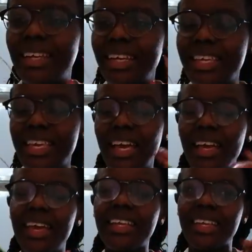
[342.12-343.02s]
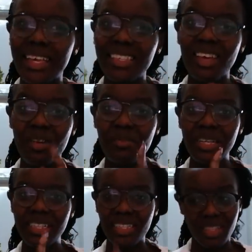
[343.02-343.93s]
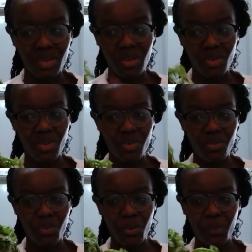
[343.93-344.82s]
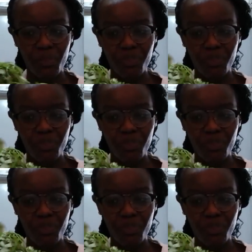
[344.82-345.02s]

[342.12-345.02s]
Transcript: dania, and guess how much this were going for?